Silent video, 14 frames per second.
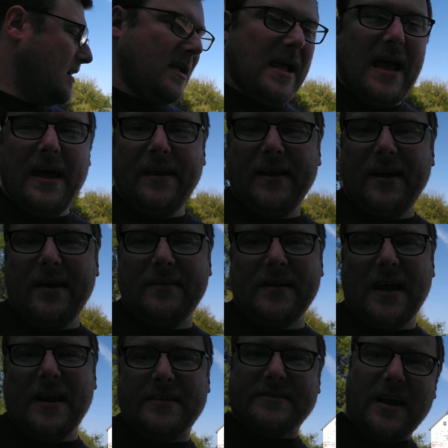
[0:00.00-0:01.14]
And I
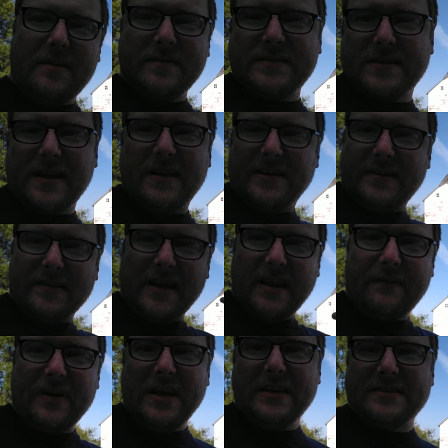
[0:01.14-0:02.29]
just thought it was kind
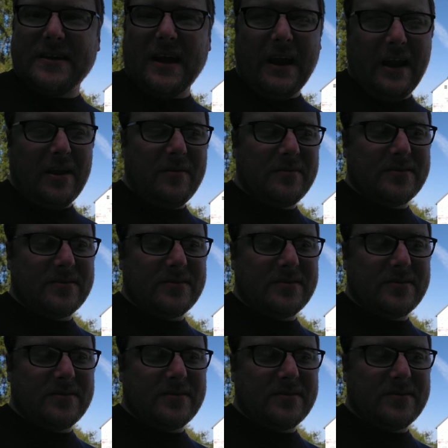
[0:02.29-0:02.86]
of a neat tie-in.